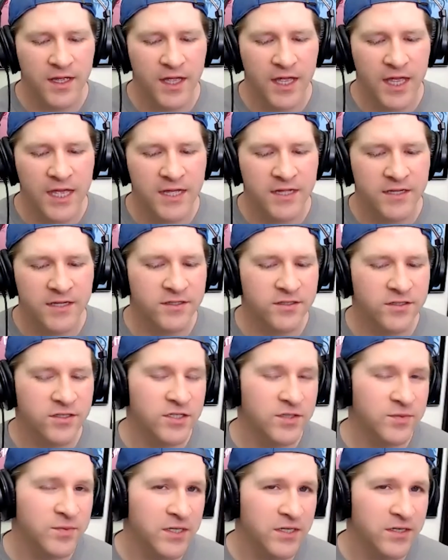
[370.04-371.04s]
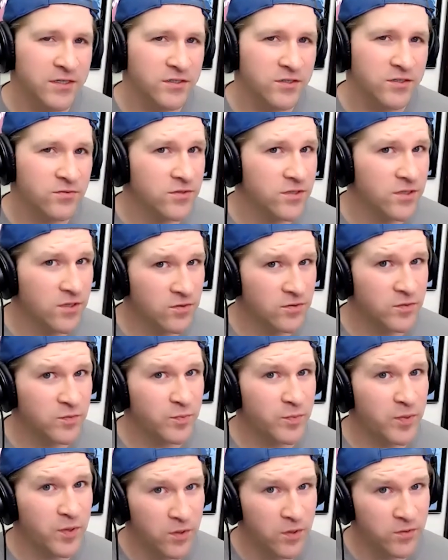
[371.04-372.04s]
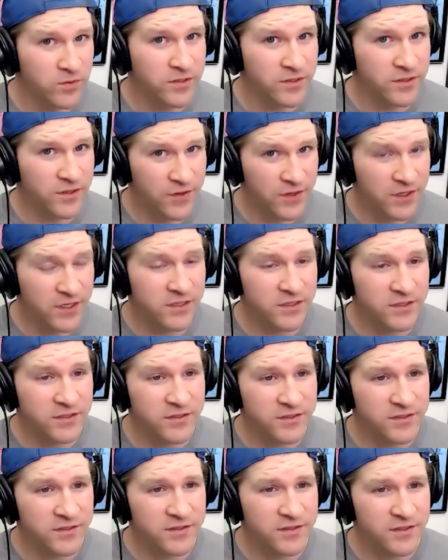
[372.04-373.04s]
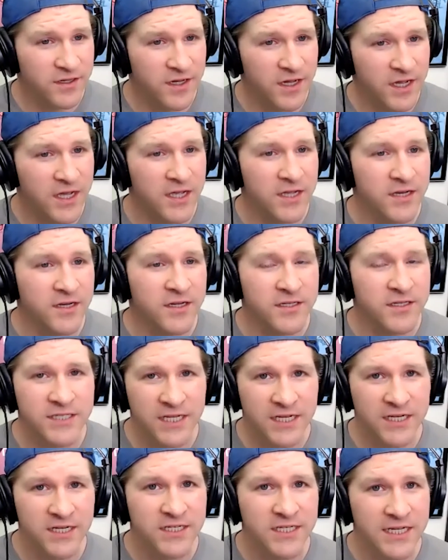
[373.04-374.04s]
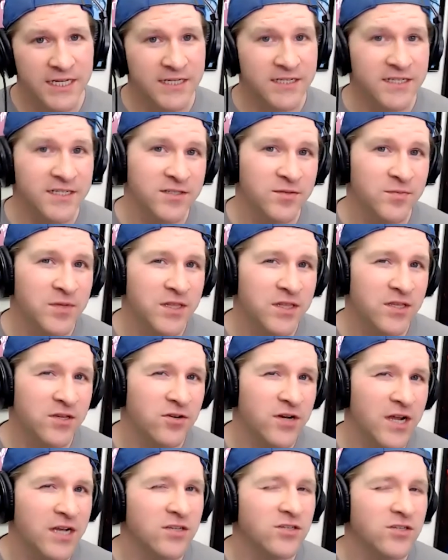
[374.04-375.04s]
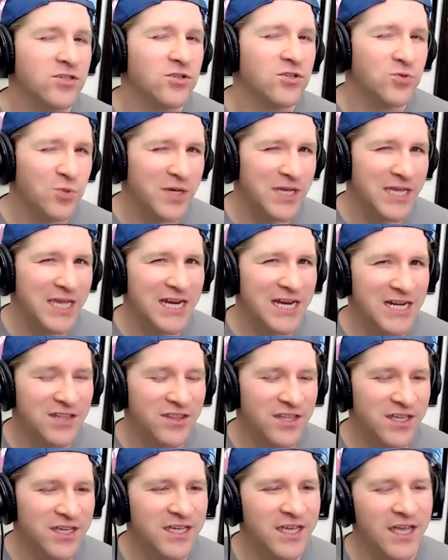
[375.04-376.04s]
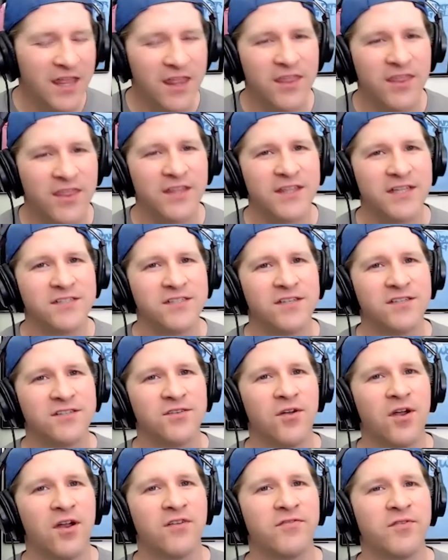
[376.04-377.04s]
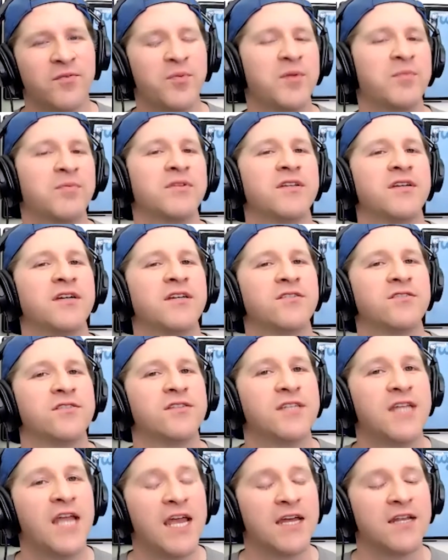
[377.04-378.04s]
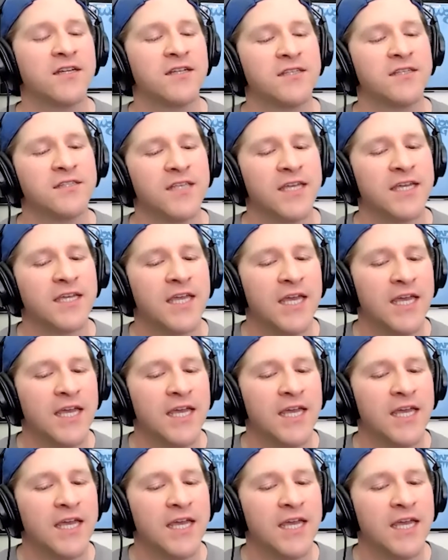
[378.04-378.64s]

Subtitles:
And just because you don't post things on a day-to-day doesn't mean that you're not doing anything. And I think that's also hard for people to understand is like,